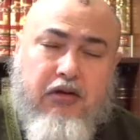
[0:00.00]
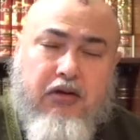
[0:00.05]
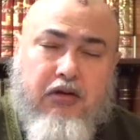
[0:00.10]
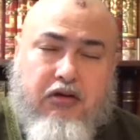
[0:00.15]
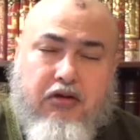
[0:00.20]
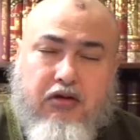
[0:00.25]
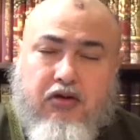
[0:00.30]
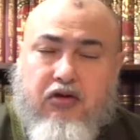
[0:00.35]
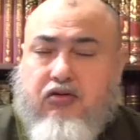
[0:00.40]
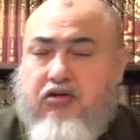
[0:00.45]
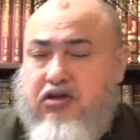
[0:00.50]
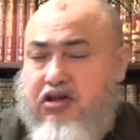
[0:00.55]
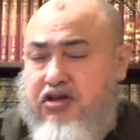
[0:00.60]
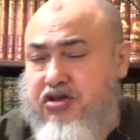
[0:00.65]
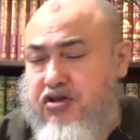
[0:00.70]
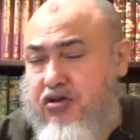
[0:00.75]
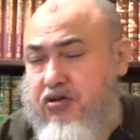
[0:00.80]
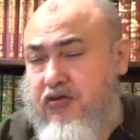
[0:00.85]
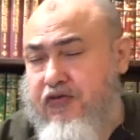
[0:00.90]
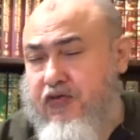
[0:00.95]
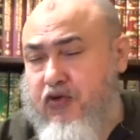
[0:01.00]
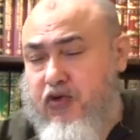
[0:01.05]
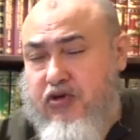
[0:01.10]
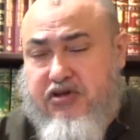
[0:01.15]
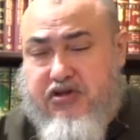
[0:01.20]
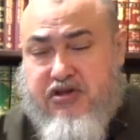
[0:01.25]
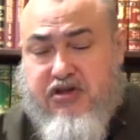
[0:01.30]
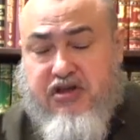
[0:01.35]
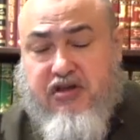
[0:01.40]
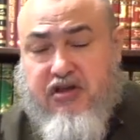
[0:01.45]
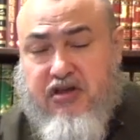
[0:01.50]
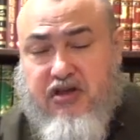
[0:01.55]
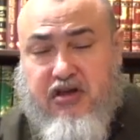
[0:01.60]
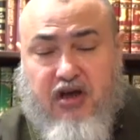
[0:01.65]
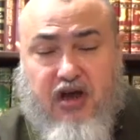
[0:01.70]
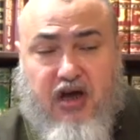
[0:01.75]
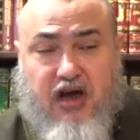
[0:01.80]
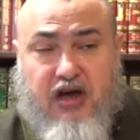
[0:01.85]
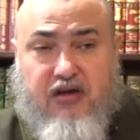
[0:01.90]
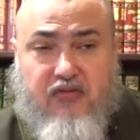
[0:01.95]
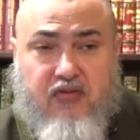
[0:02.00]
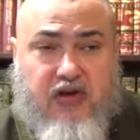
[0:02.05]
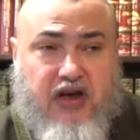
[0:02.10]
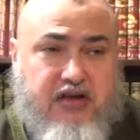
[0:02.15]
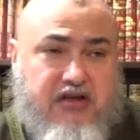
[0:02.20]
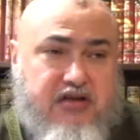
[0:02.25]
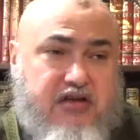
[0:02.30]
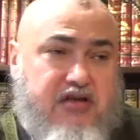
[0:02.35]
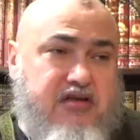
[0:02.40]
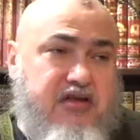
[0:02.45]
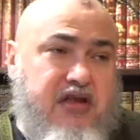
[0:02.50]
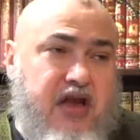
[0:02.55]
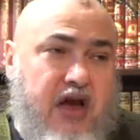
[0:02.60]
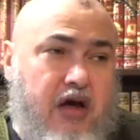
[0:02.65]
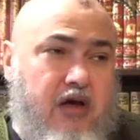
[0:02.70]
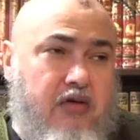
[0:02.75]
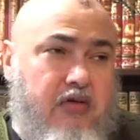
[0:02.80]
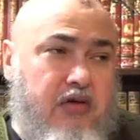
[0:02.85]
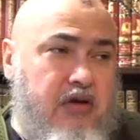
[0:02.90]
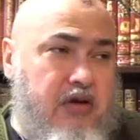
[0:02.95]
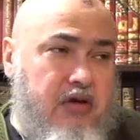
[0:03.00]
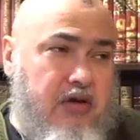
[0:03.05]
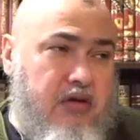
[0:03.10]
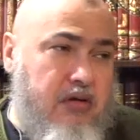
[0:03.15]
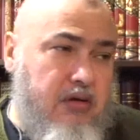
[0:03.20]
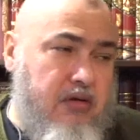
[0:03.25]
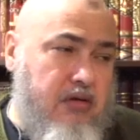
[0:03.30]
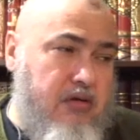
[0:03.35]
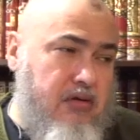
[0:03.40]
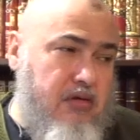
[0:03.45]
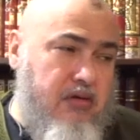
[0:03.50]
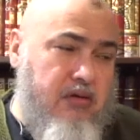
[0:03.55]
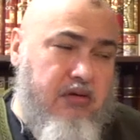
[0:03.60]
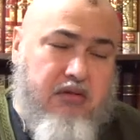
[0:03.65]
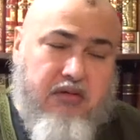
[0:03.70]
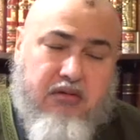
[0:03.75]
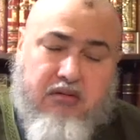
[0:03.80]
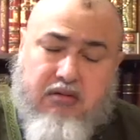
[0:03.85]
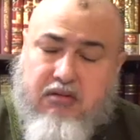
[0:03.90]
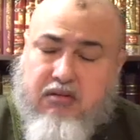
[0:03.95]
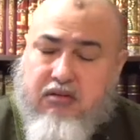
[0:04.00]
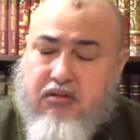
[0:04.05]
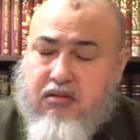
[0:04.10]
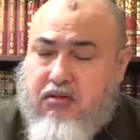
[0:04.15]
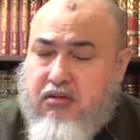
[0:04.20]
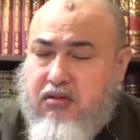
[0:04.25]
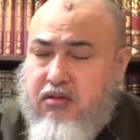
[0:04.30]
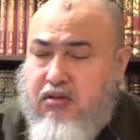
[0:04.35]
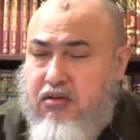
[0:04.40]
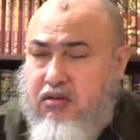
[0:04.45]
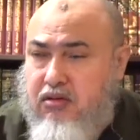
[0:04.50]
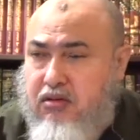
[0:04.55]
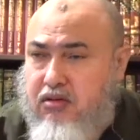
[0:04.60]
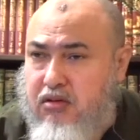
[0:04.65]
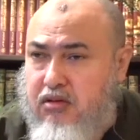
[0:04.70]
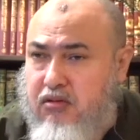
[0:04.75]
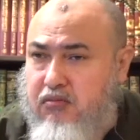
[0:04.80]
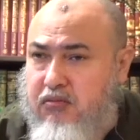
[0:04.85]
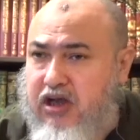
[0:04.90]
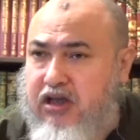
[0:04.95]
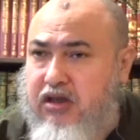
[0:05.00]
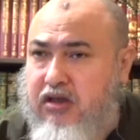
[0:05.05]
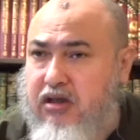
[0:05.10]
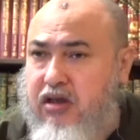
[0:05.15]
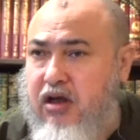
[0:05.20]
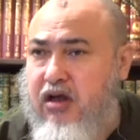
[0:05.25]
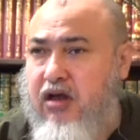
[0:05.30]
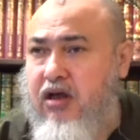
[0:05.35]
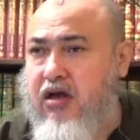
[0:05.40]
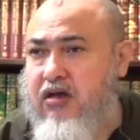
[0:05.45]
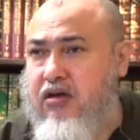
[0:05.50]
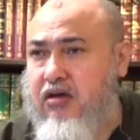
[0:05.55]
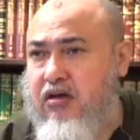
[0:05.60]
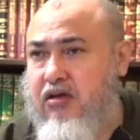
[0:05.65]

You know, they should of course see the high rises now in Mecca